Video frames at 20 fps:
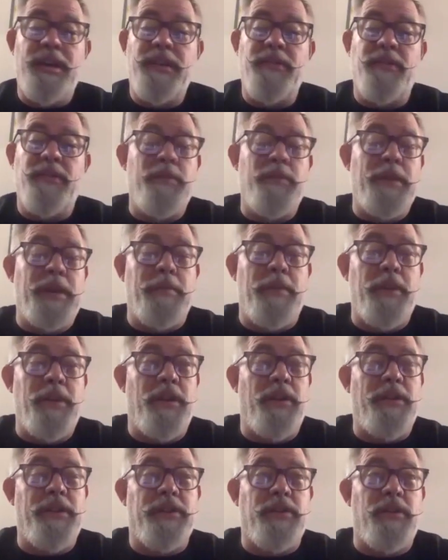you want to make money
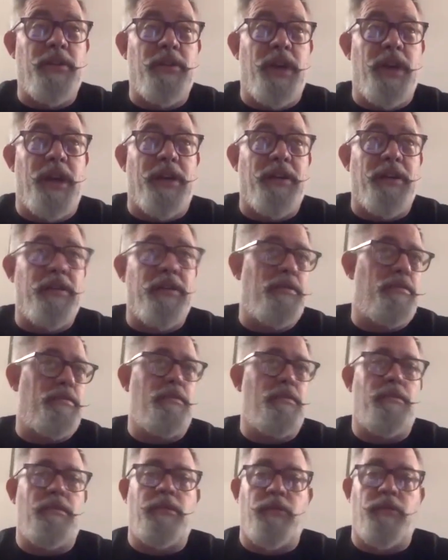on this or not?
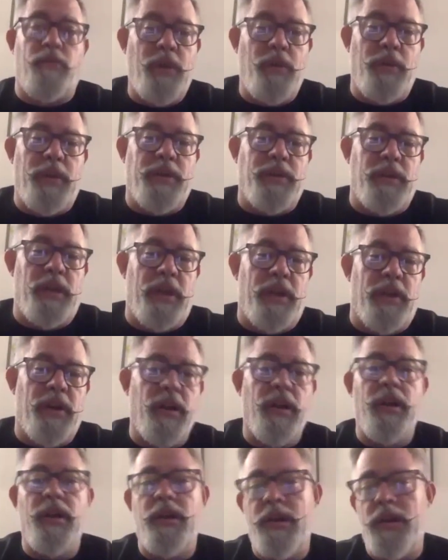3 weeks
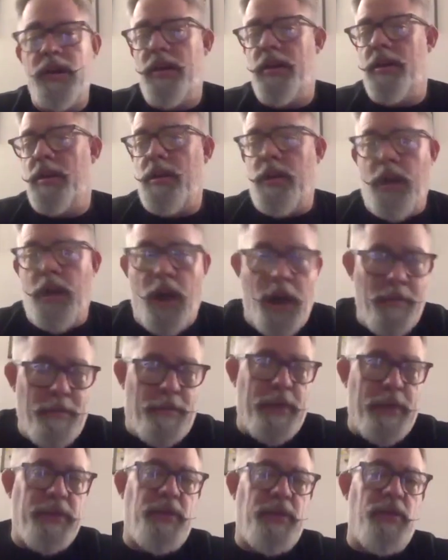later,
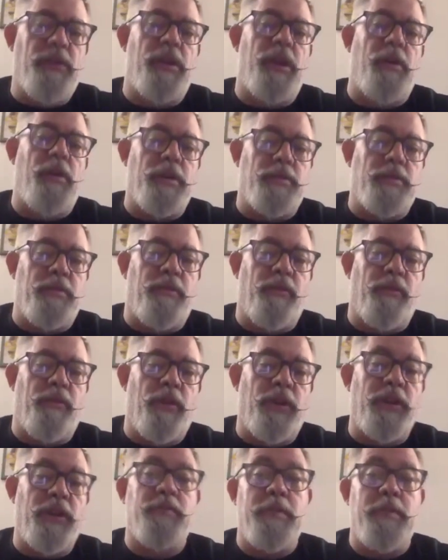I'm busier than I was
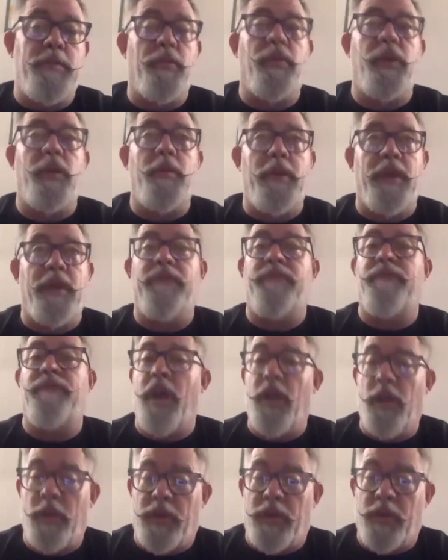before because people were coming in
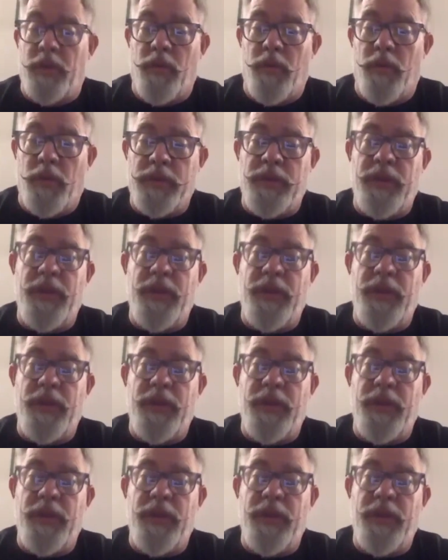following the rules.